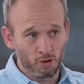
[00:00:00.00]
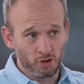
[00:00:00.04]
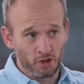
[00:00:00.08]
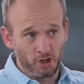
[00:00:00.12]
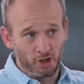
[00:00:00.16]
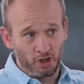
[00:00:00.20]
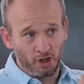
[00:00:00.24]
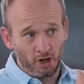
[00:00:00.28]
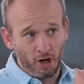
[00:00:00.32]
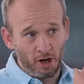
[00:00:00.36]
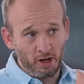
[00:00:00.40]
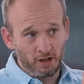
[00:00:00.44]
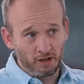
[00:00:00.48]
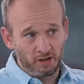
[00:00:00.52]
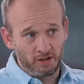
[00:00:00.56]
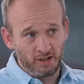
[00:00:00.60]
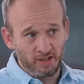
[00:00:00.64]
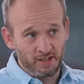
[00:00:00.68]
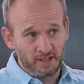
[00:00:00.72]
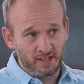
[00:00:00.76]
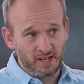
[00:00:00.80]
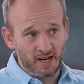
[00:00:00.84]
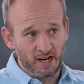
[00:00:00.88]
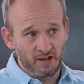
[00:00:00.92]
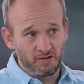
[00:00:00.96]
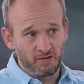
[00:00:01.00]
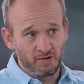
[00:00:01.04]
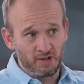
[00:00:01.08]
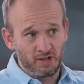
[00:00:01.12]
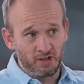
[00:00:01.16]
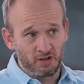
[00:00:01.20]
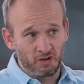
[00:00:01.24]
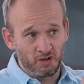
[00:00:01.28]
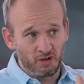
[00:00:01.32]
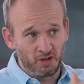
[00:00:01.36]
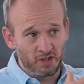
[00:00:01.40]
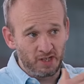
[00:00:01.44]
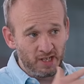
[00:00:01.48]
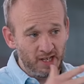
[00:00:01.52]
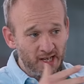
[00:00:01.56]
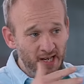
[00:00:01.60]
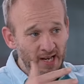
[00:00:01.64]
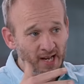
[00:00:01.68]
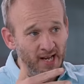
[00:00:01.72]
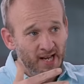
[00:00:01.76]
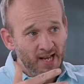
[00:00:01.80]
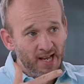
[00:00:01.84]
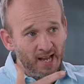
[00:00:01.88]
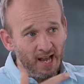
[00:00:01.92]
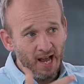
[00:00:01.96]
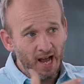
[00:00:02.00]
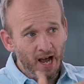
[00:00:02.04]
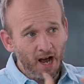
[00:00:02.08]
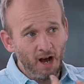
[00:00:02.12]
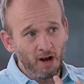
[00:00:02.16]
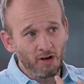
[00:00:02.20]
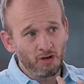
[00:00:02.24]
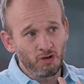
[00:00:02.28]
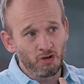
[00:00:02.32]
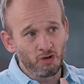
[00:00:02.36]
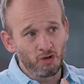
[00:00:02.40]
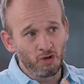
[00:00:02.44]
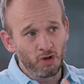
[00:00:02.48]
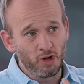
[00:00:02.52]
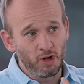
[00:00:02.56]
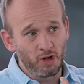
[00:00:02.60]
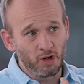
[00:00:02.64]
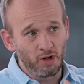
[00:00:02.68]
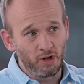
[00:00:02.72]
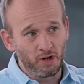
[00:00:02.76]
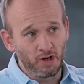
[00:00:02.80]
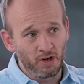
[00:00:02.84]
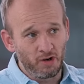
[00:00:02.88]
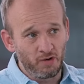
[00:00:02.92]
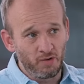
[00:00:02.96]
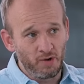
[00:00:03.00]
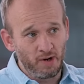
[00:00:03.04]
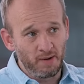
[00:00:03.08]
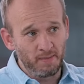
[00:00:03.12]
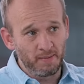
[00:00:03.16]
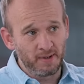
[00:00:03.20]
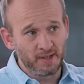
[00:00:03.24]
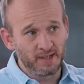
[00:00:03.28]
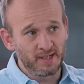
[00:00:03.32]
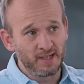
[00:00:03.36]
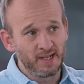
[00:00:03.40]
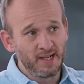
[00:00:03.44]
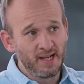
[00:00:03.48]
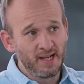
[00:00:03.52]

So you go into these countries to see how do you do a good agreement,